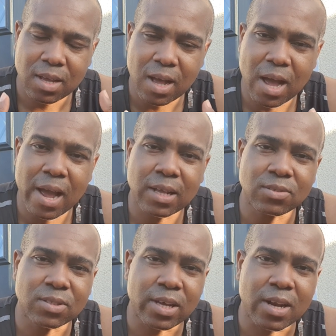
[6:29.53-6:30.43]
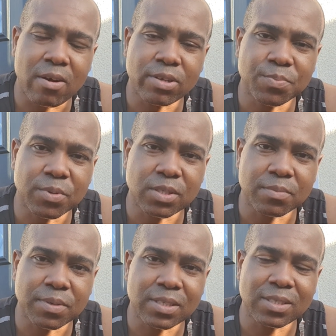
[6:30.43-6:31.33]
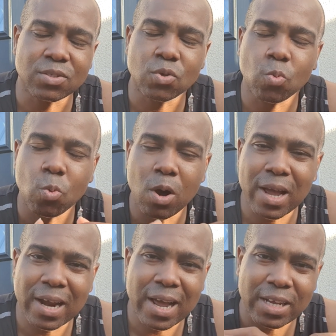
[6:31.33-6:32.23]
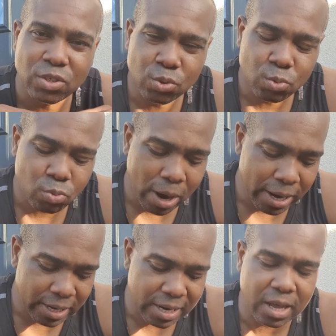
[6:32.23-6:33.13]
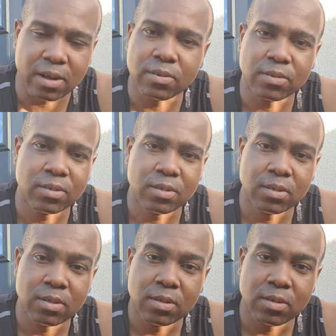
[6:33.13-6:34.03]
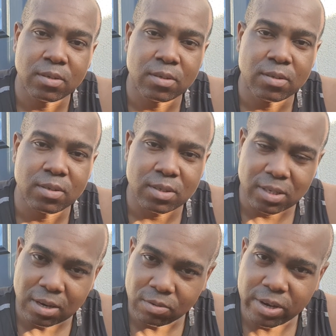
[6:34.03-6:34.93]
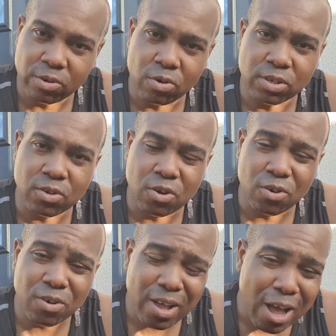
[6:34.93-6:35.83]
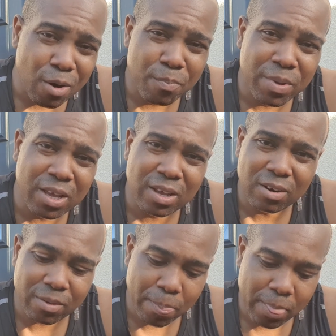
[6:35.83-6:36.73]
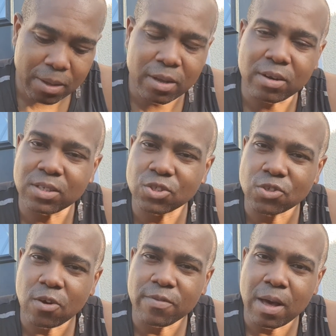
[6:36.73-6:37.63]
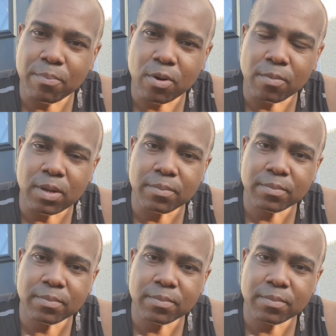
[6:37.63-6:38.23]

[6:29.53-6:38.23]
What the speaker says: I had to take that responsibility. So what can I do right now that will help me solve that problem?